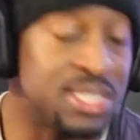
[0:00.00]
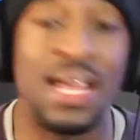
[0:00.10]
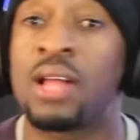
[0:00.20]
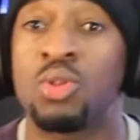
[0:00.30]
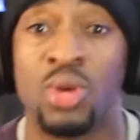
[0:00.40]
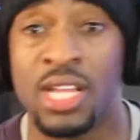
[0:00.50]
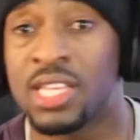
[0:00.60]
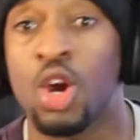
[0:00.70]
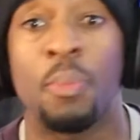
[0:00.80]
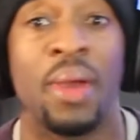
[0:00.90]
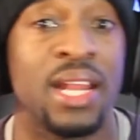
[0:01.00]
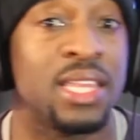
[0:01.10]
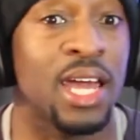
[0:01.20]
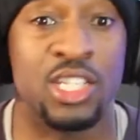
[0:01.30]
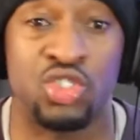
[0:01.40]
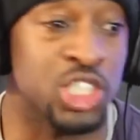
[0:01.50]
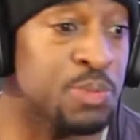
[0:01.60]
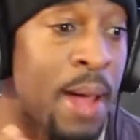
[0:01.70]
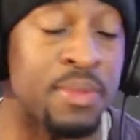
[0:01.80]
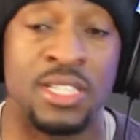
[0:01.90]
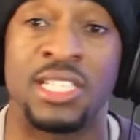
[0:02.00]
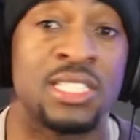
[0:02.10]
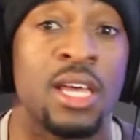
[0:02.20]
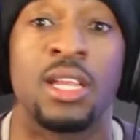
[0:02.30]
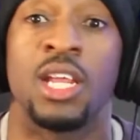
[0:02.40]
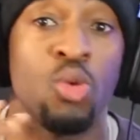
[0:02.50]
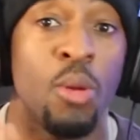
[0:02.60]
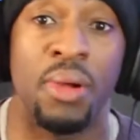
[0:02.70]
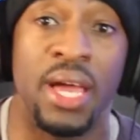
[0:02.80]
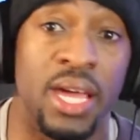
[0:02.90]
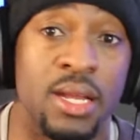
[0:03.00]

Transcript: download anything or pay anything extra. Just pop the disc in and it will play it.